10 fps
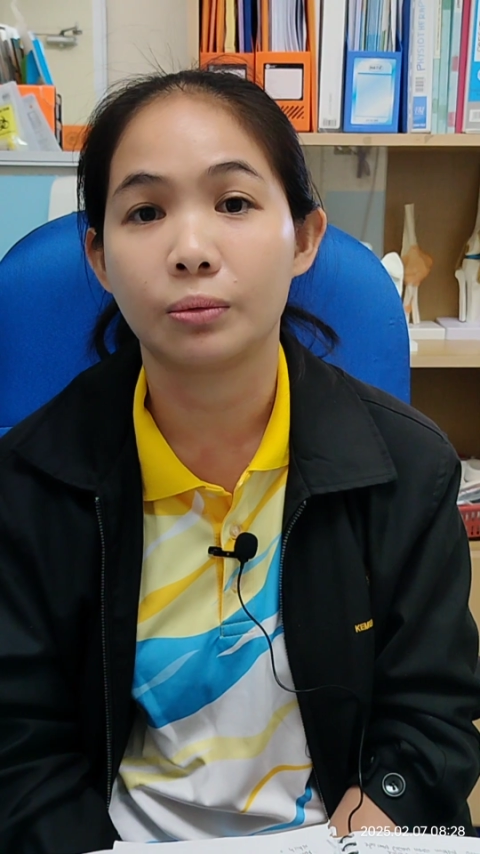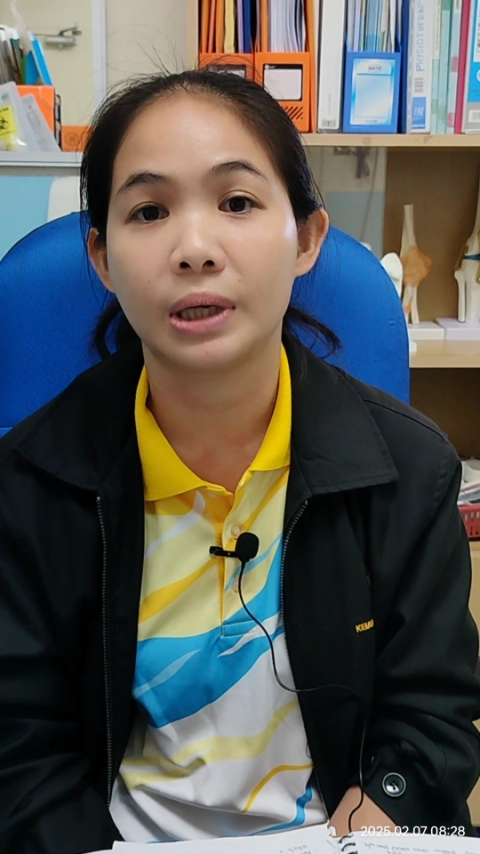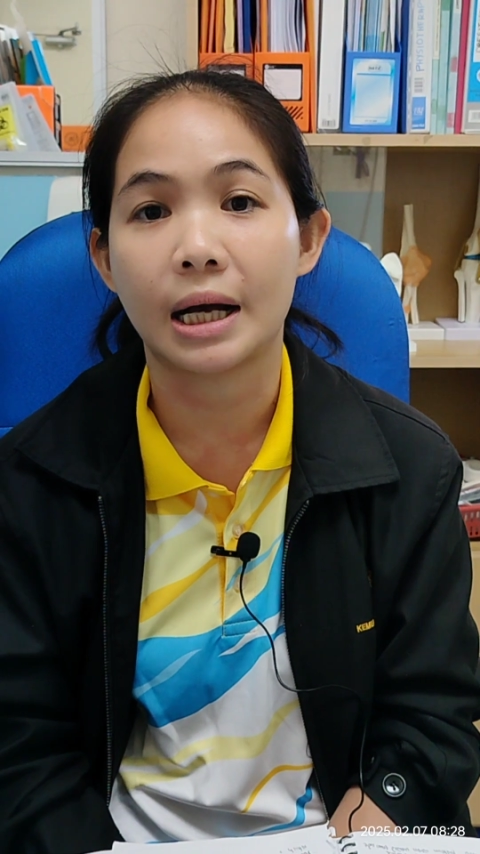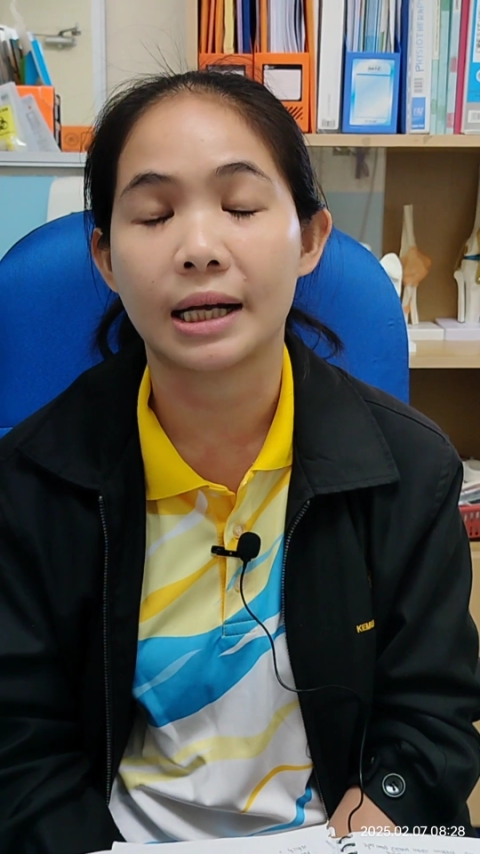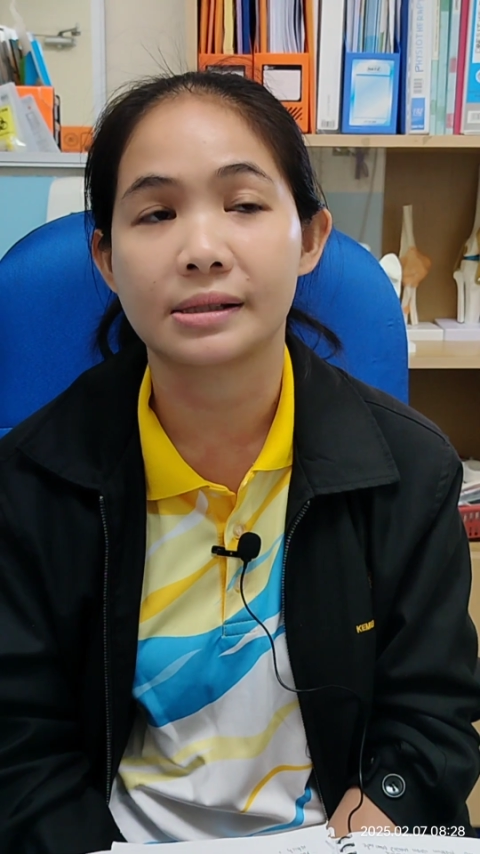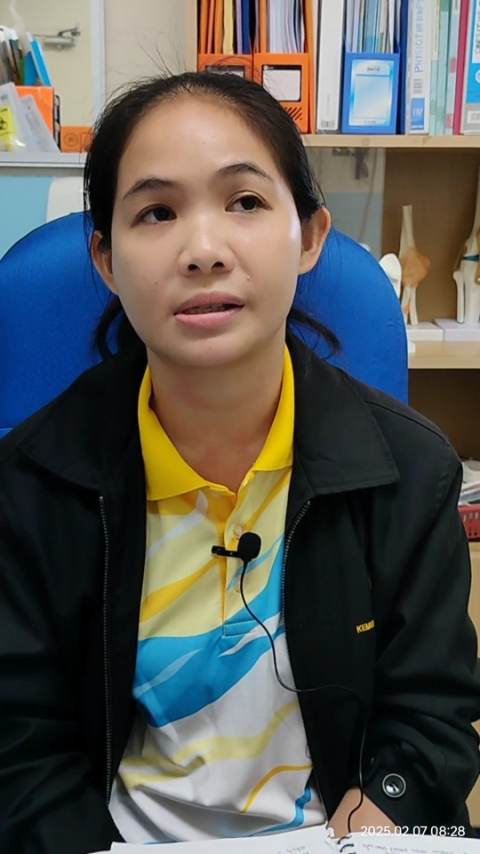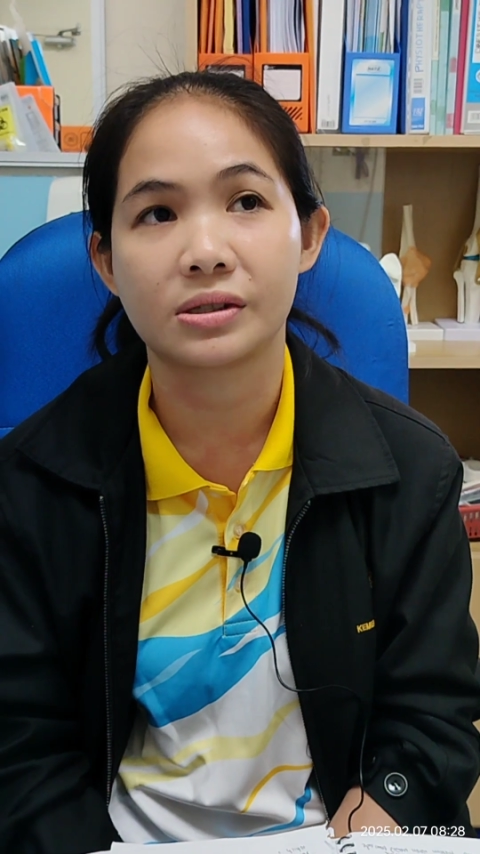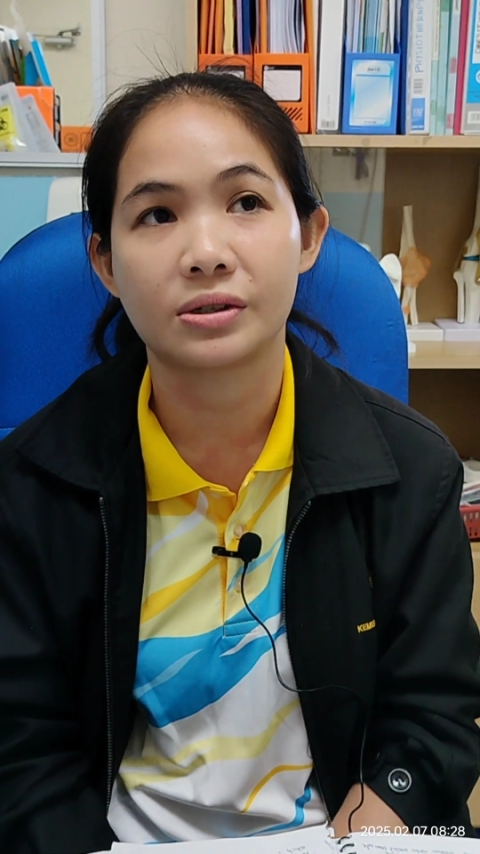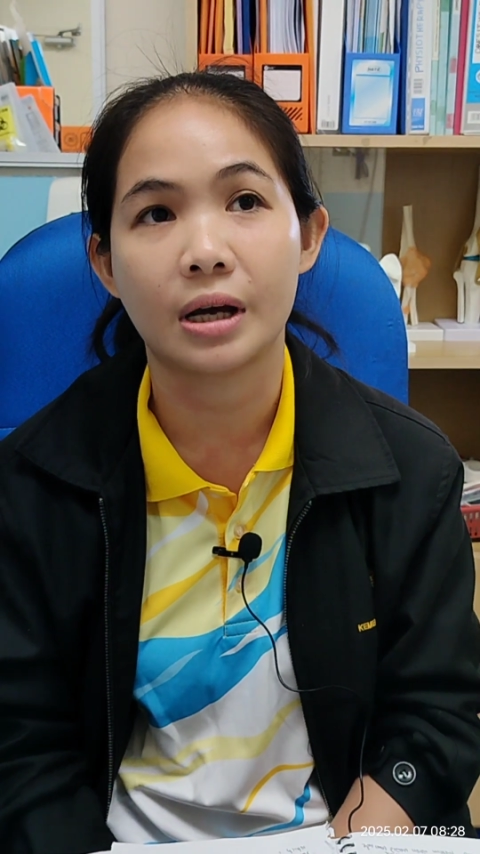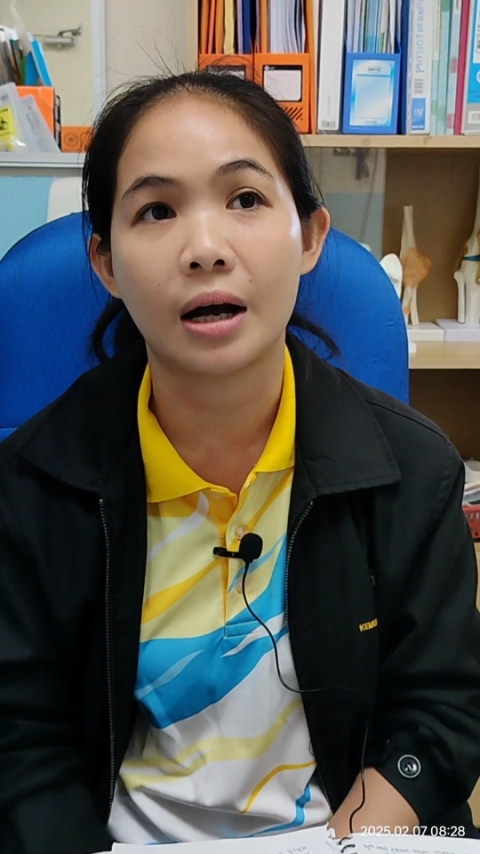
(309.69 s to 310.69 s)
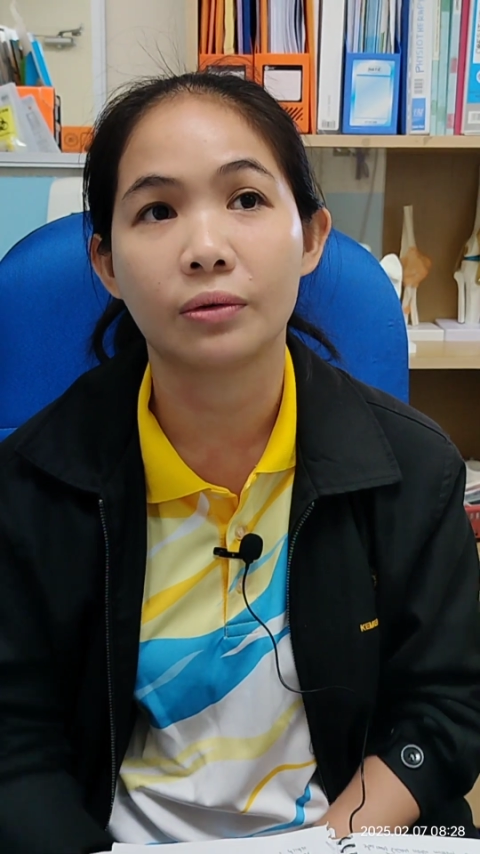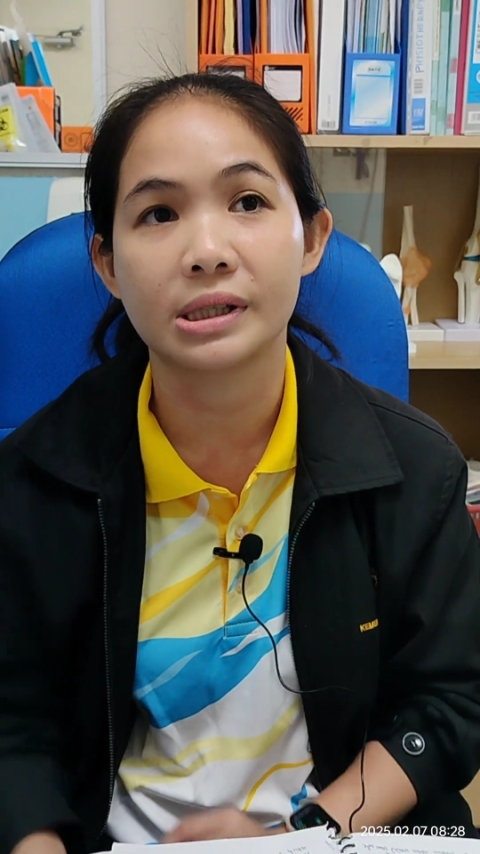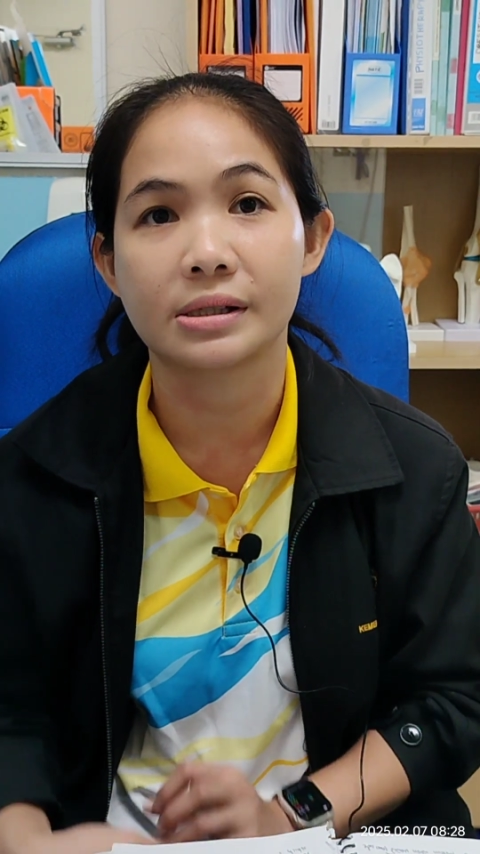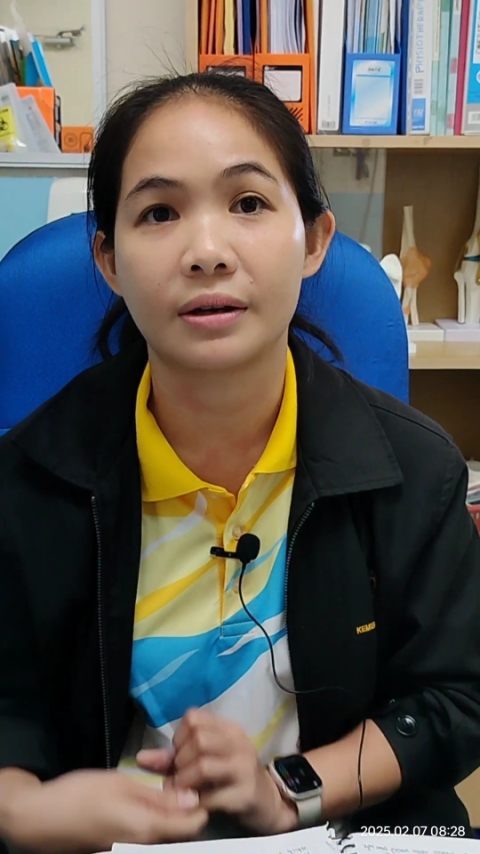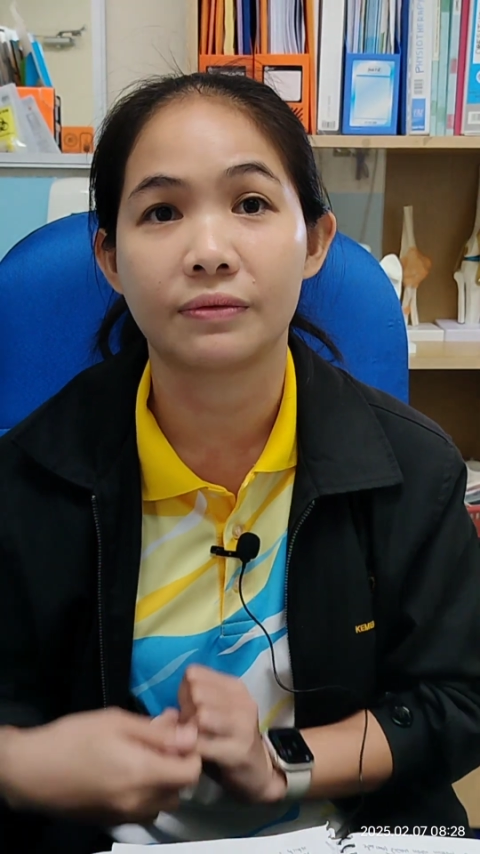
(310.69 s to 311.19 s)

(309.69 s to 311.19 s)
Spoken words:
we ask history, how is their